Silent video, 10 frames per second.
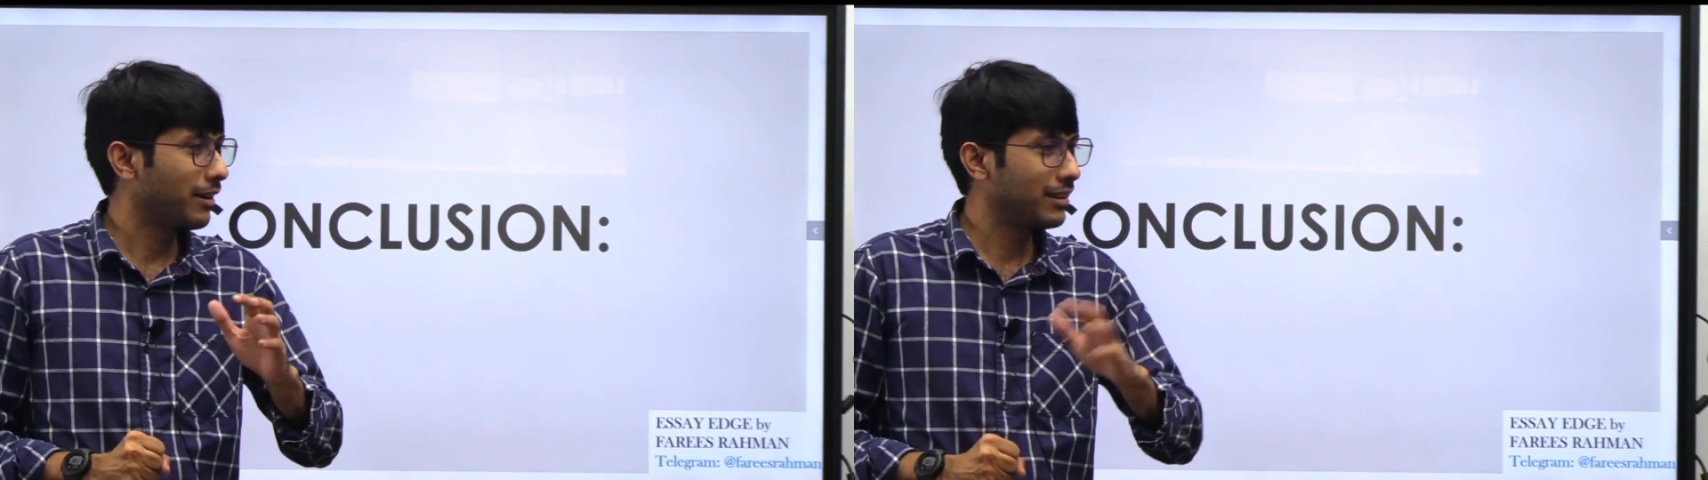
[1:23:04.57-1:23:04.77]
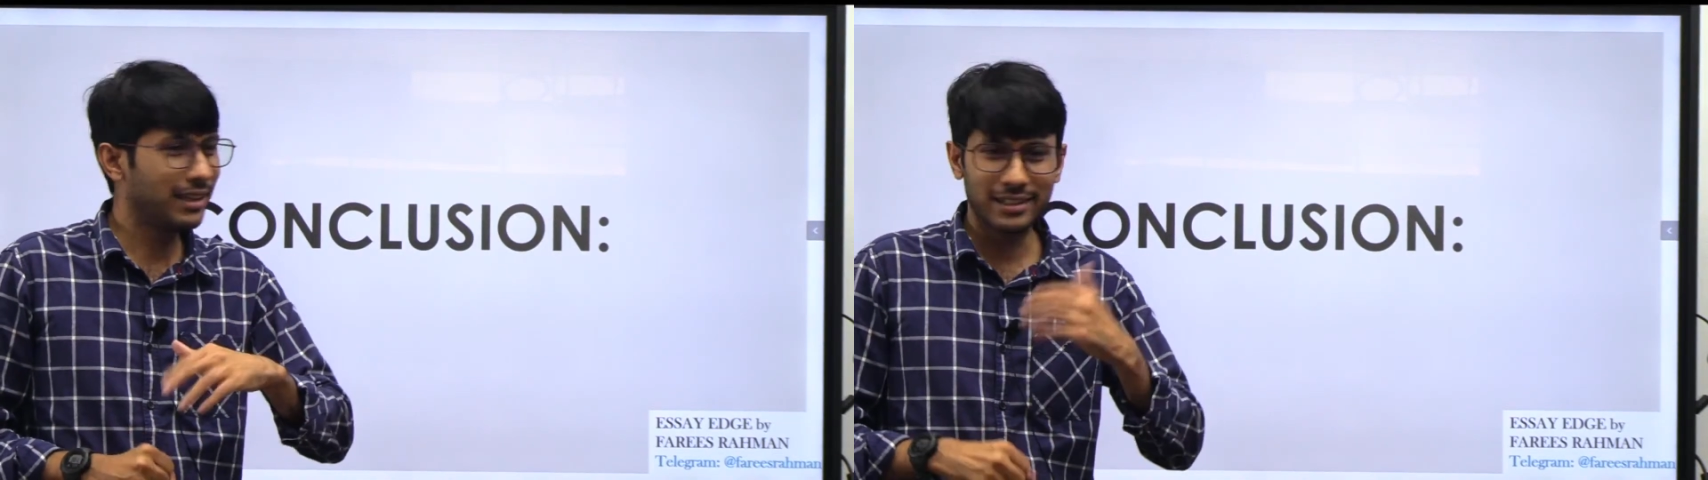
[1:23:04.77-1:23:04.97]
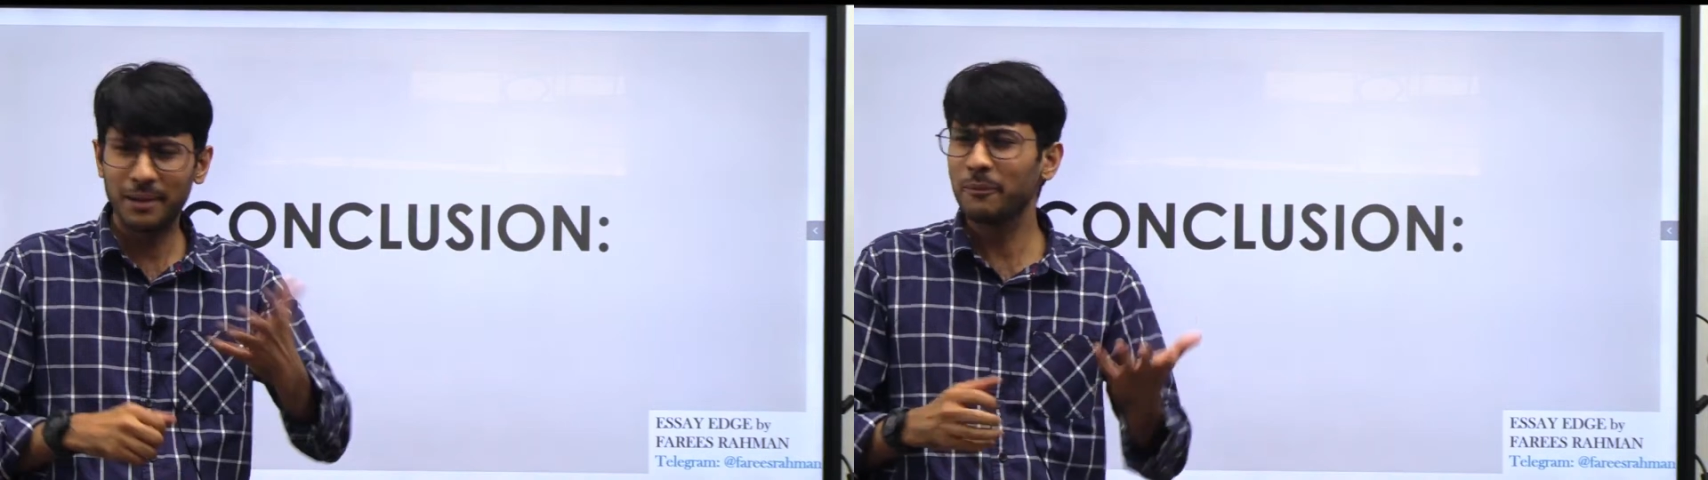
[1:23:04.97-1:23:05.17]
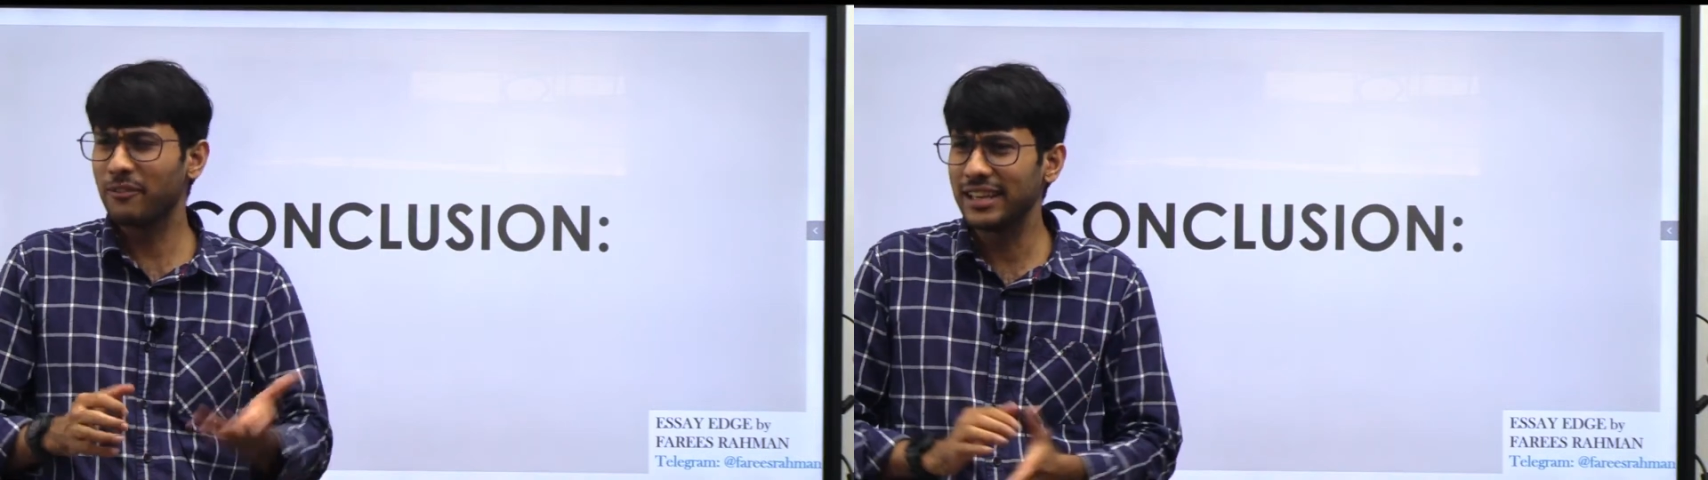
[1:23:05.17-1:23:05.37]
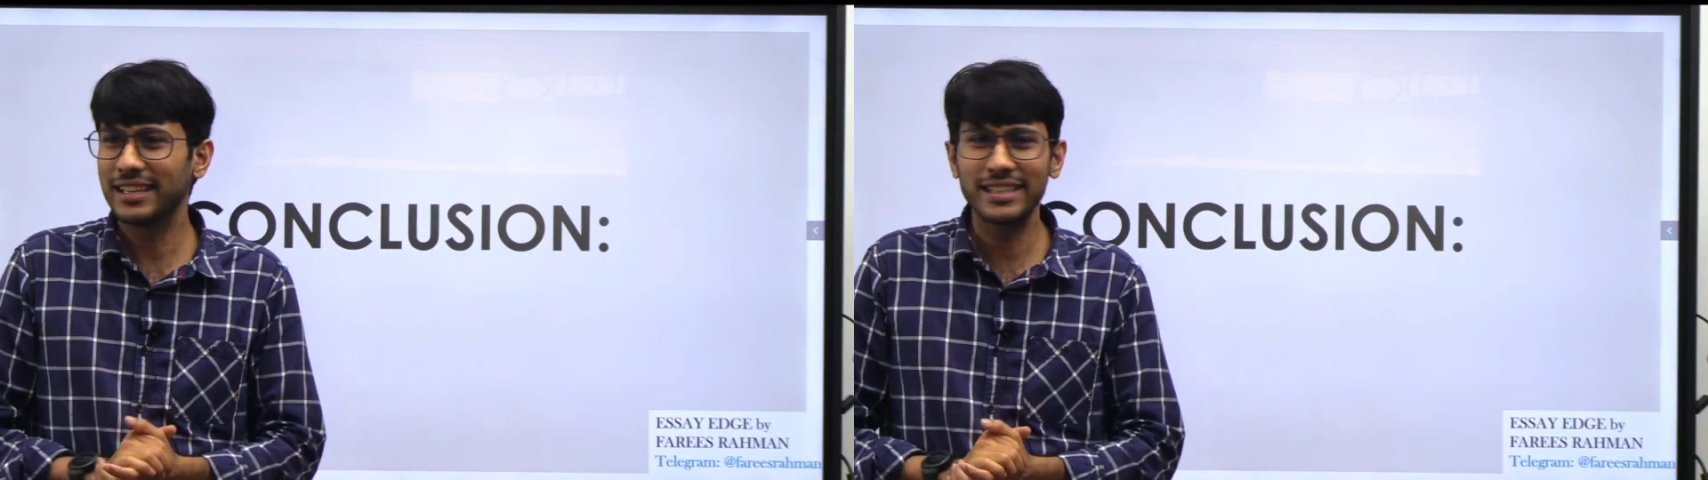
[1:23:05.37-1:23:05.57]
there some
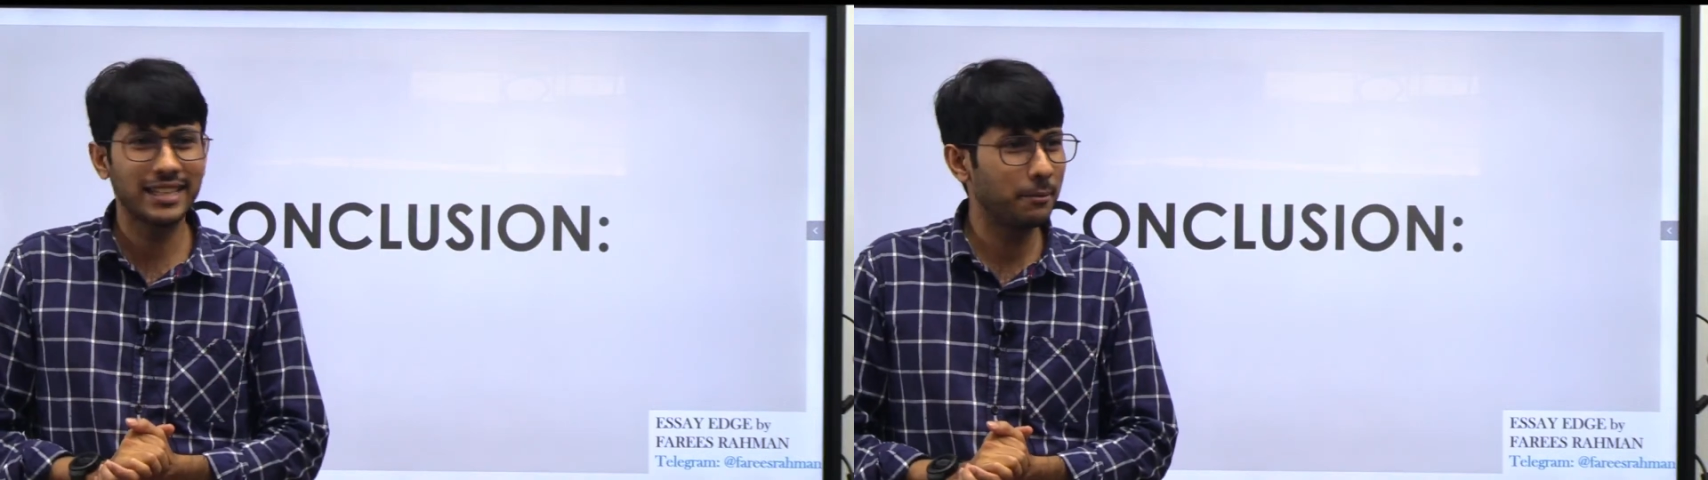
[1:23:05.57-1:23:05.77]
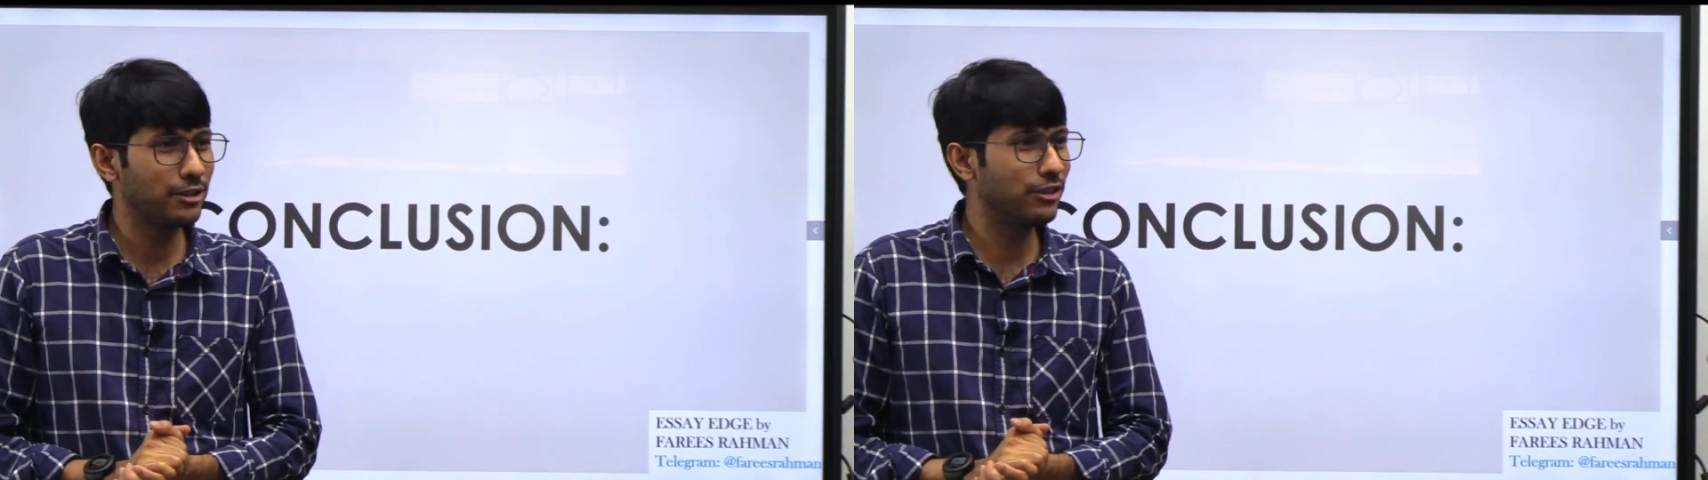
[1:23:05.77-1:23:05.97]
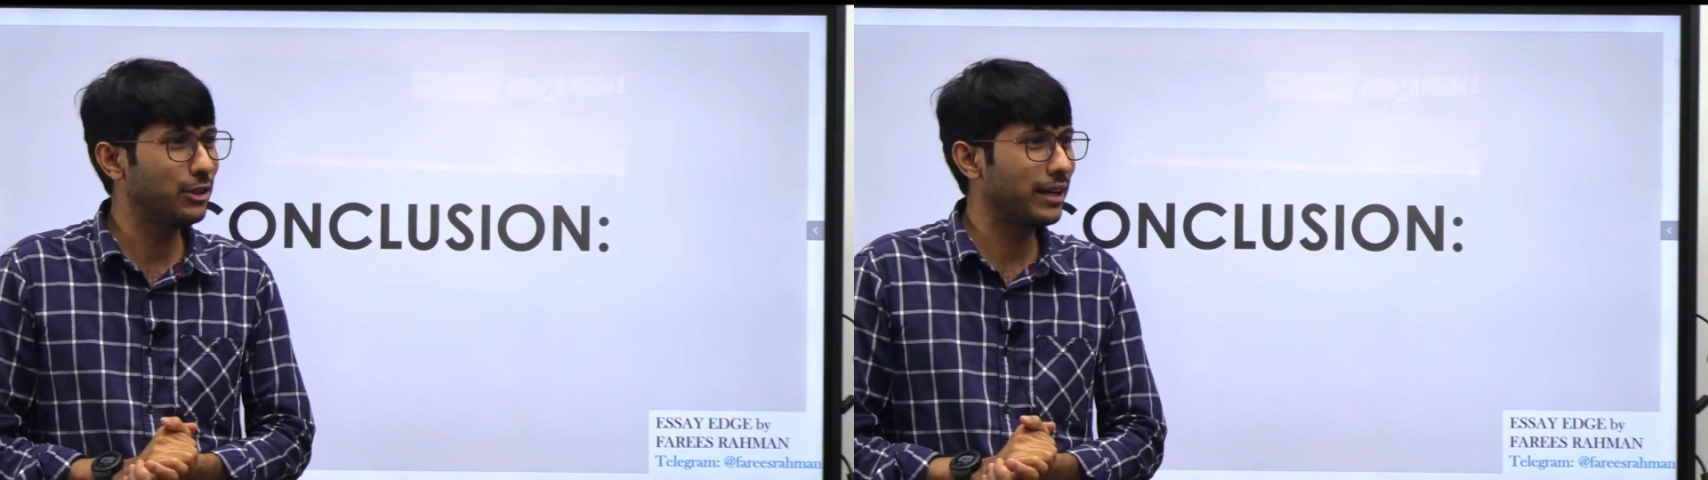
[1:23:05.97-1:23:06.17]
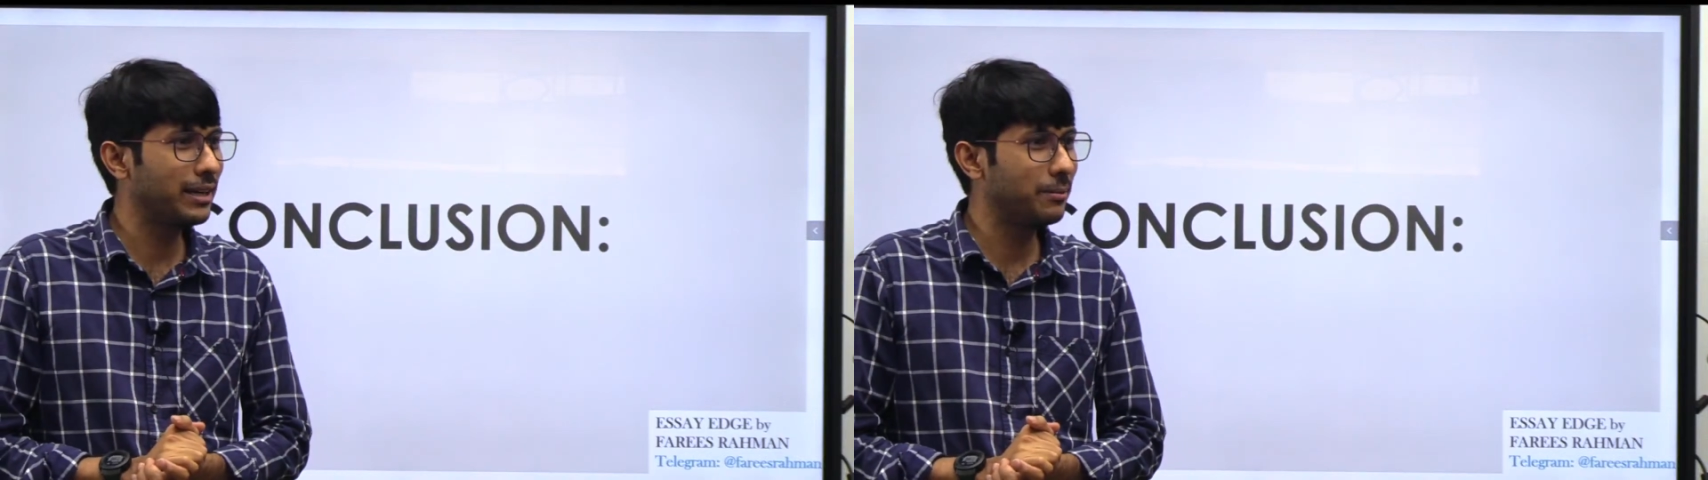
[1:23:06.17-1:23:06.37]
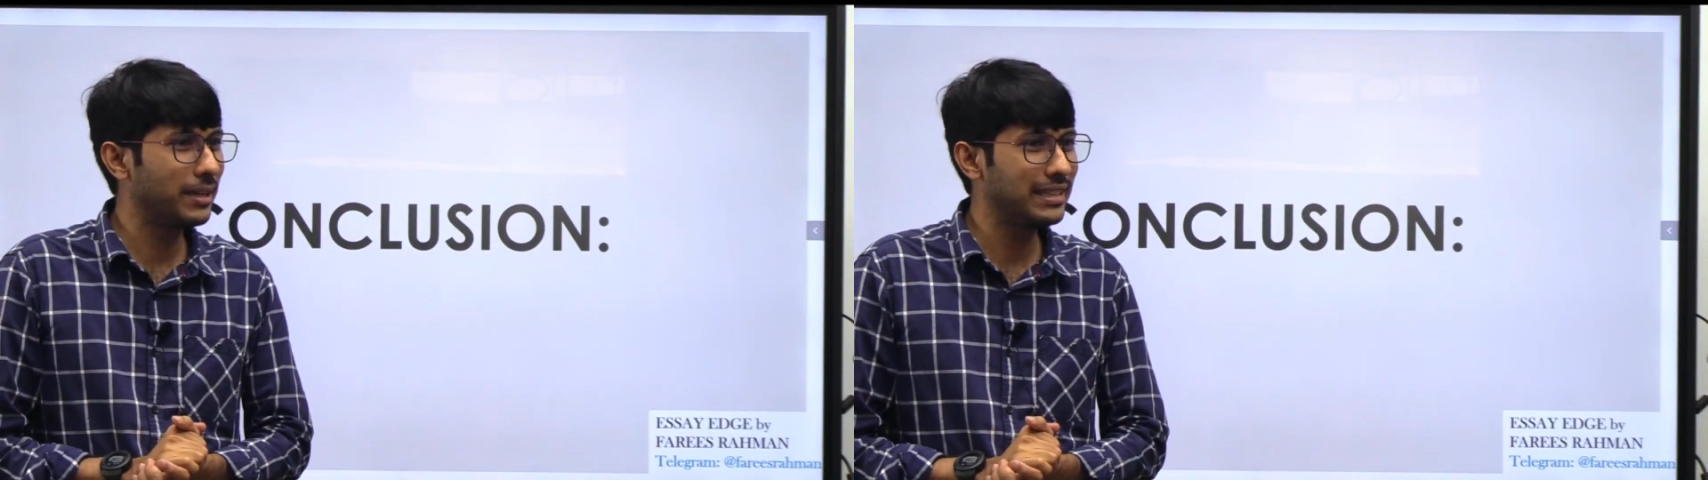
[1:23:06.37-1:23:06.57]
funny things happens when you
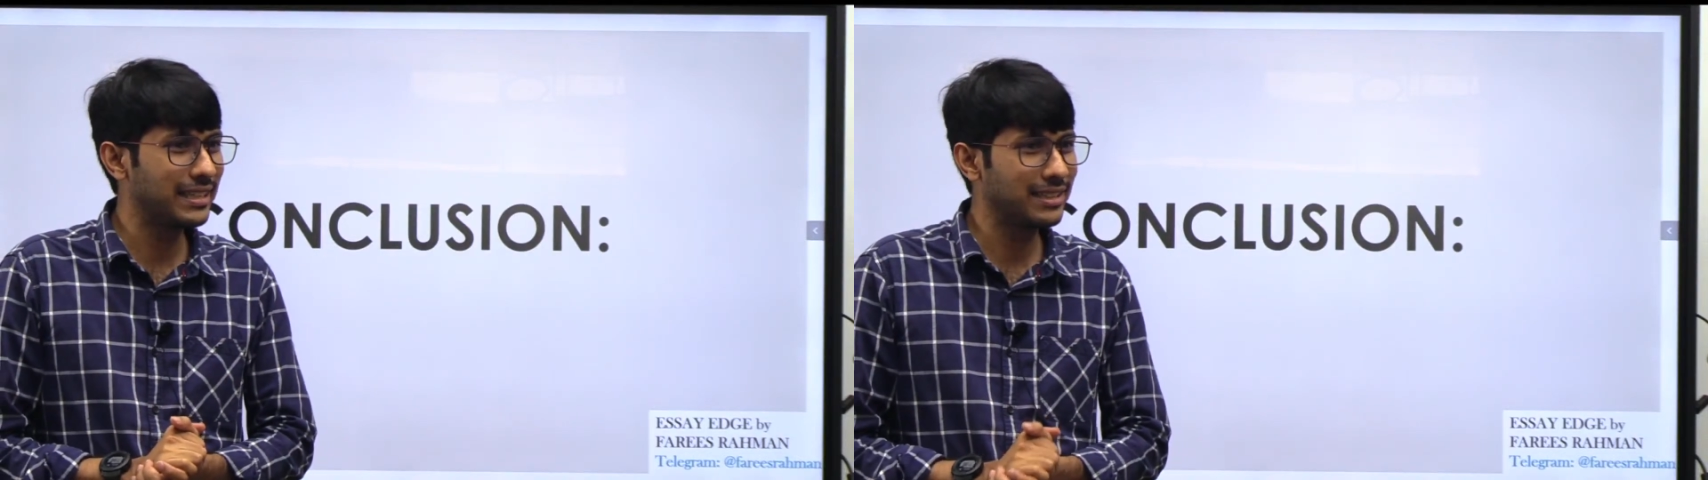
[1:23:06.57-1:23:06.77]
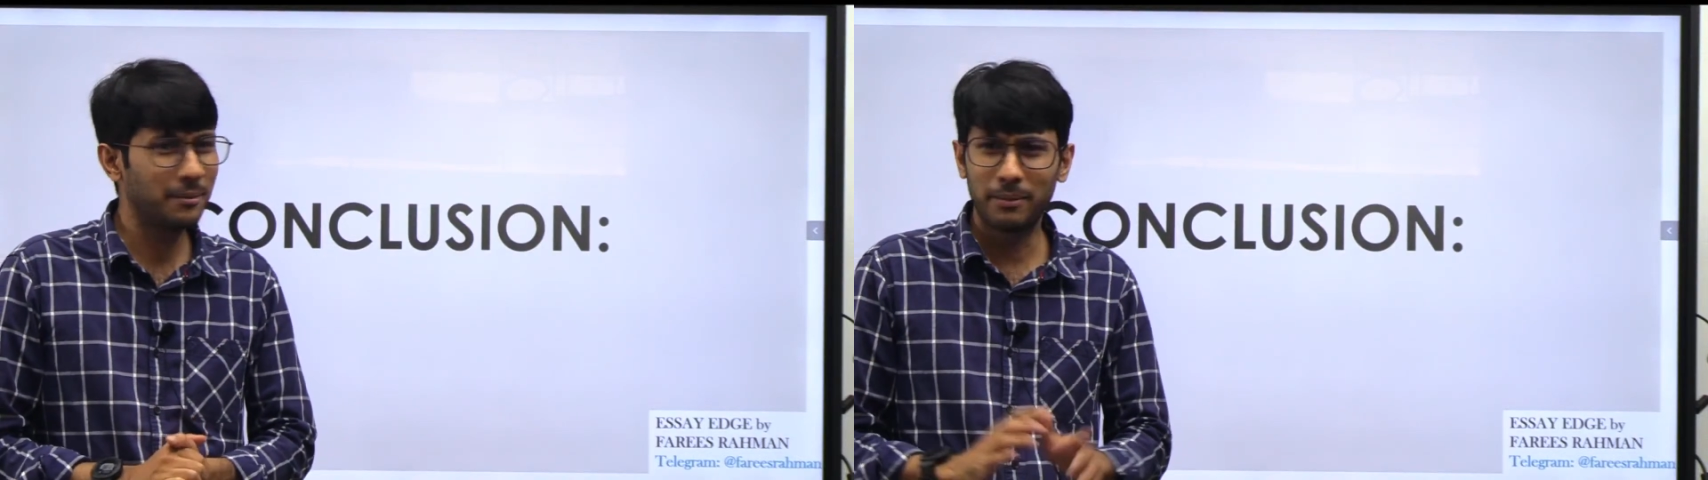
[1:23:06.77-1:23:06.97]
write mains exam.